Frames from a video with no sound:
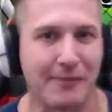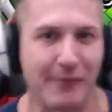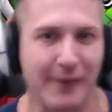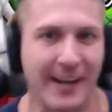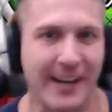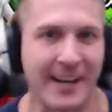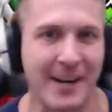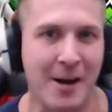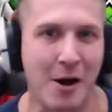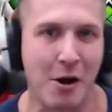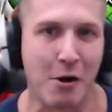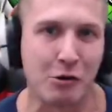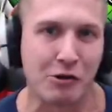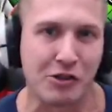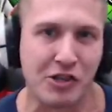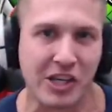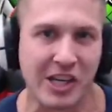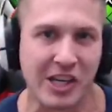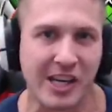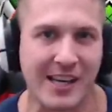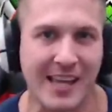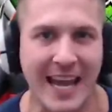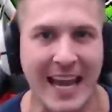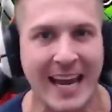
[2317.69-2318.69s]
friggin'
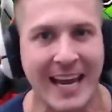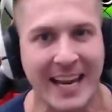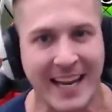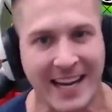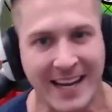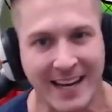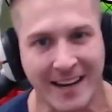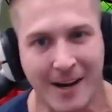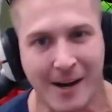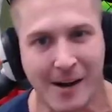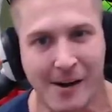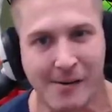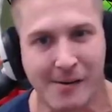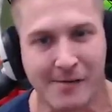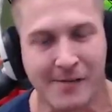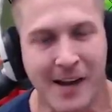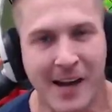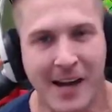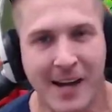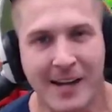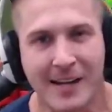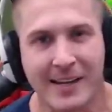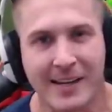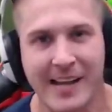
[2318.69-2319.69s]
OG gang of
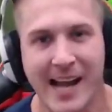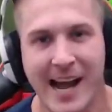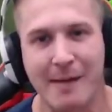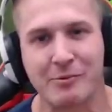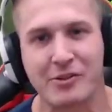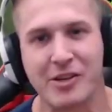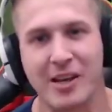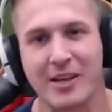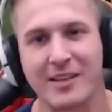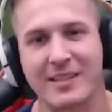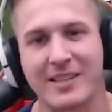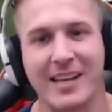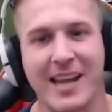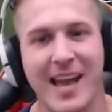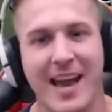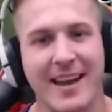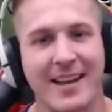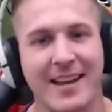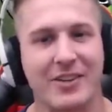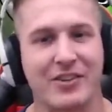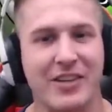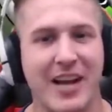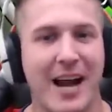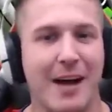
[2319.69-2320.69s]
Yamcha, Tien,
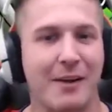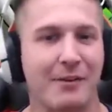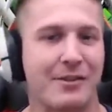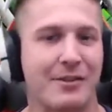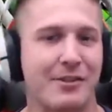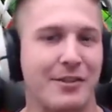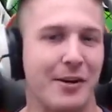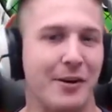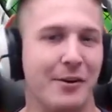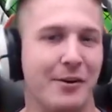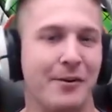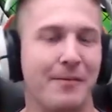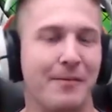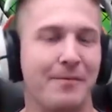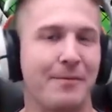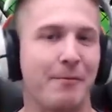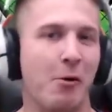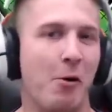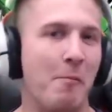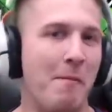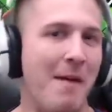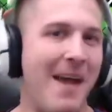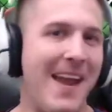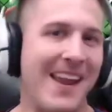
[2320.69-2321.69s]
and Chaozu.
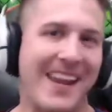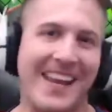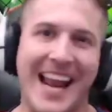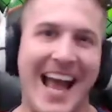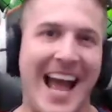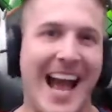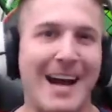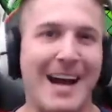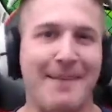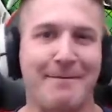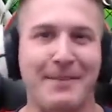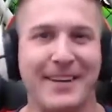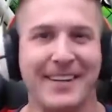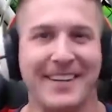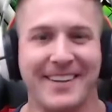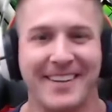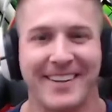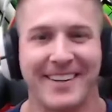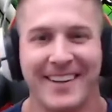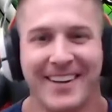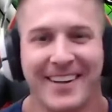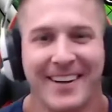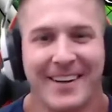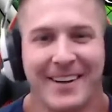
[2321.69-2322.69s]
We'll make it happen.
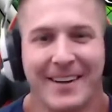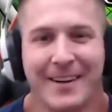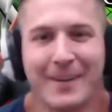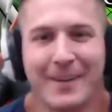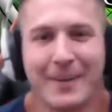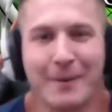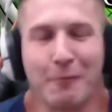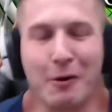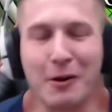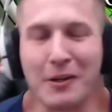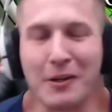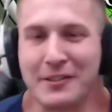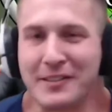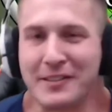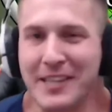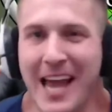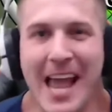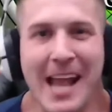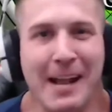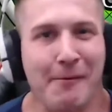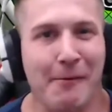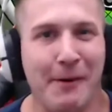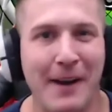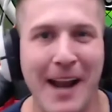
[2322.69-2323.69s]
We'll
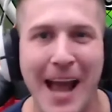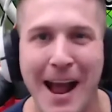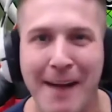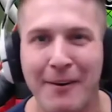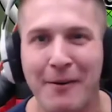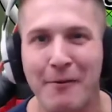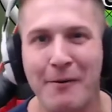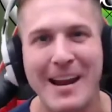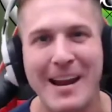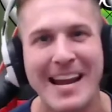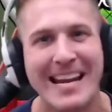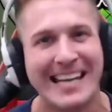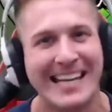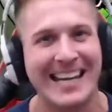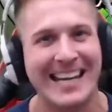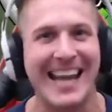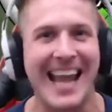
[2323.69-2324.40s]
take whatever we can